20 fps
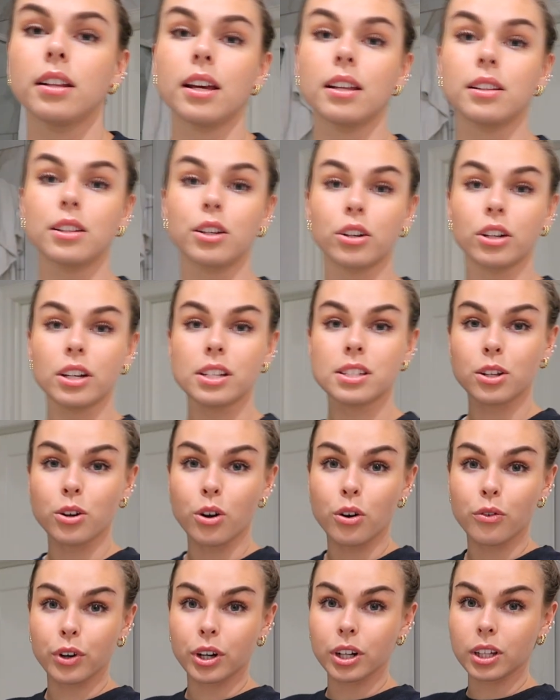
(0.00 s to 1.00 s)
They literally sent
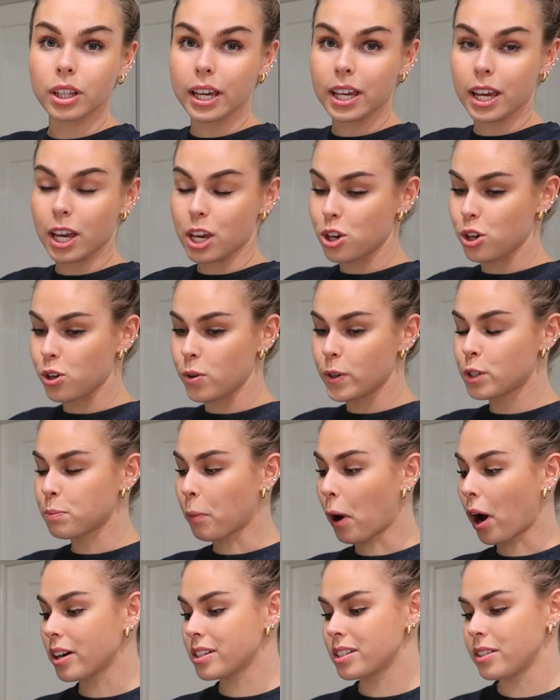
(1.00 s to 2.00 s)
over like a huge
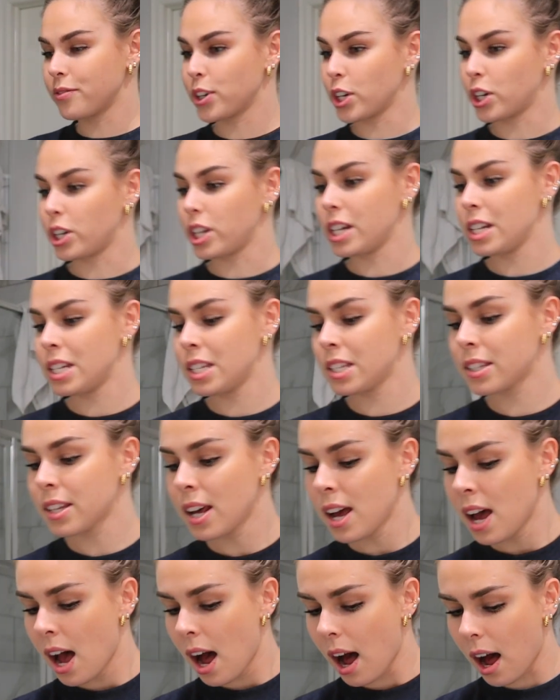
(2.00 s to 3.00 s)
box of goodies.
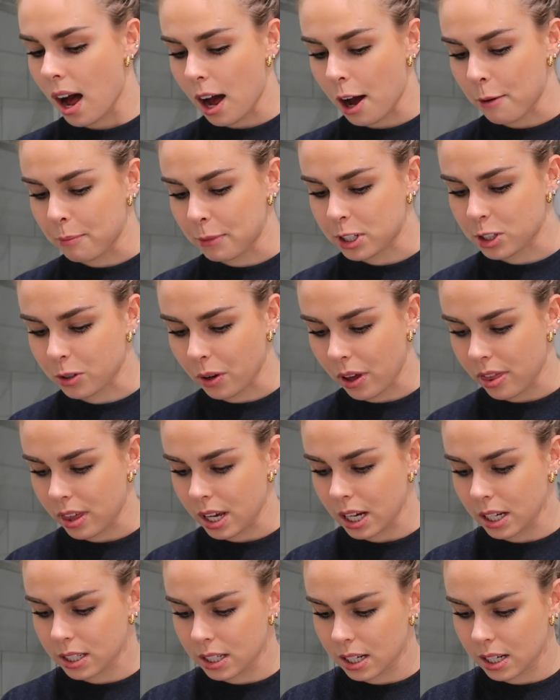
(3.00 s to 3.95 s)
Um, so I think